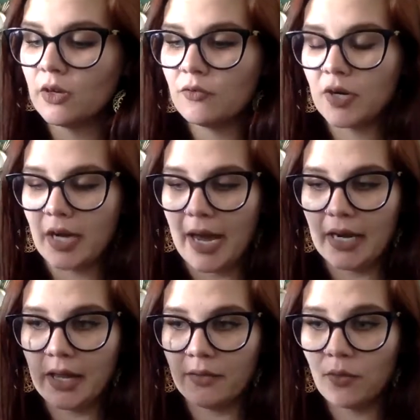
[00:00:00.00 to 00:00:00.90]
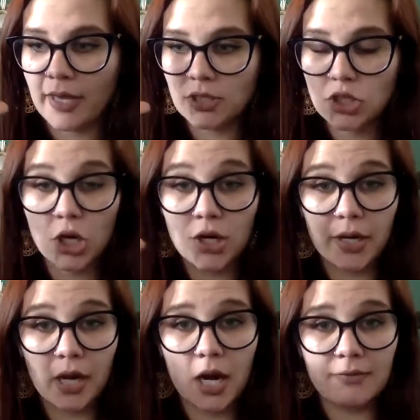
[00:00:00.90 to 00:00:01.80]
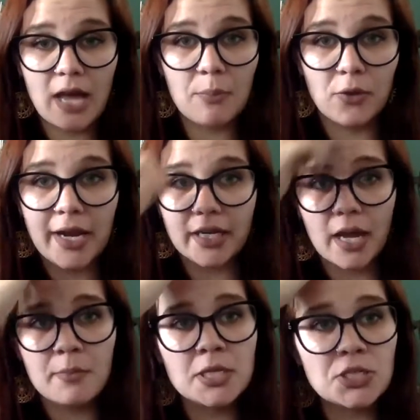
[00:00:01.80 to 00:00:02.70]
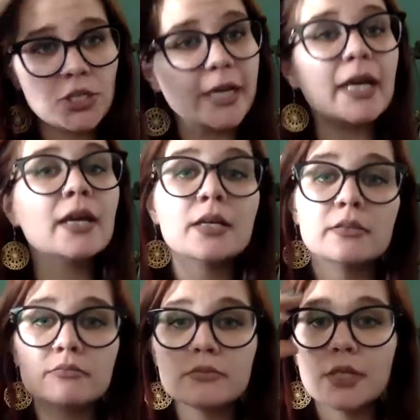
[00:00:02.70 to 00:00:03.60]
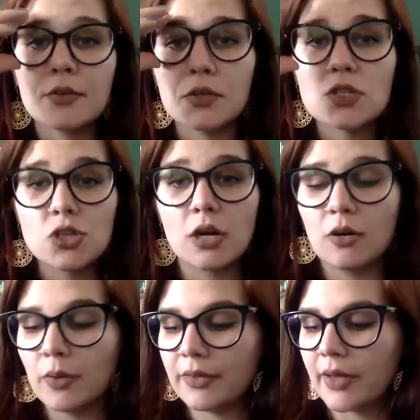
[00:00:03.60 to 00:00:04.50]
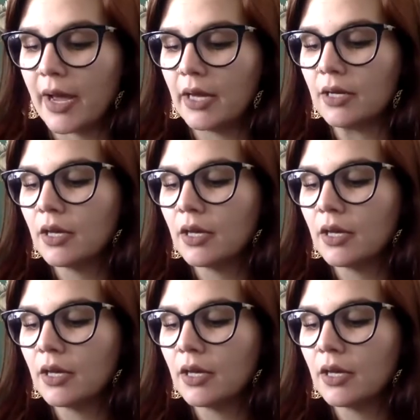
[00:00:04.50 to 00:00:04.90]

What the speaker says: for kind of like turning off that brain chemistry, if you struggle with that,